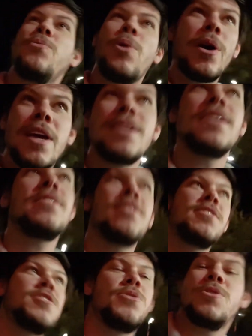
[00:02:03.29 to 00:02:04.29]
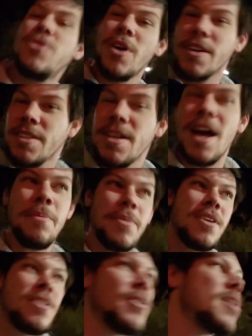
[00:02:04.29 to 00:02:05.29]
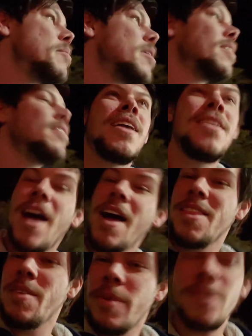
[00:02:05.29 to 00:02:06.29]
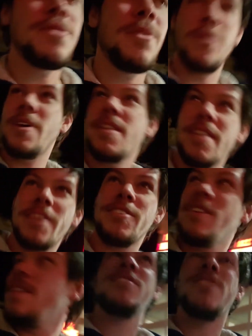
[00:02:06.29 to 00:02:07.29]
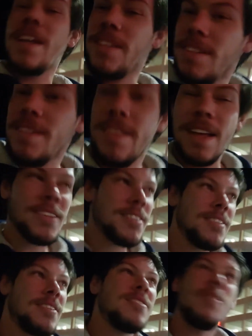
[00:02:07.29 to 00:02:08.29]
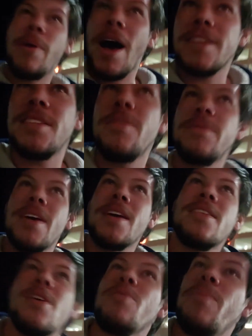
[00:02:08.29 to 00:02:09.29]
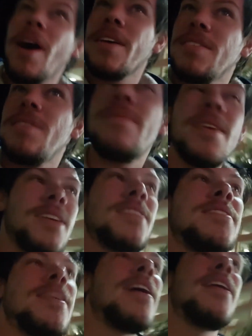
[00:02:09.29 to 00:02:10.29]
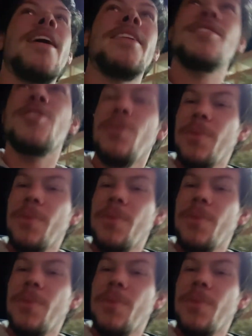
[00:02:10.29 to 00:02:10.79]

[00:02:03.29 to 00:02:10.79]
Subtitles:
walking distance to a truck stop, you know what I mean? And not in the middle of the freaking desert. So that's the positive thing. The other positive thing is that it still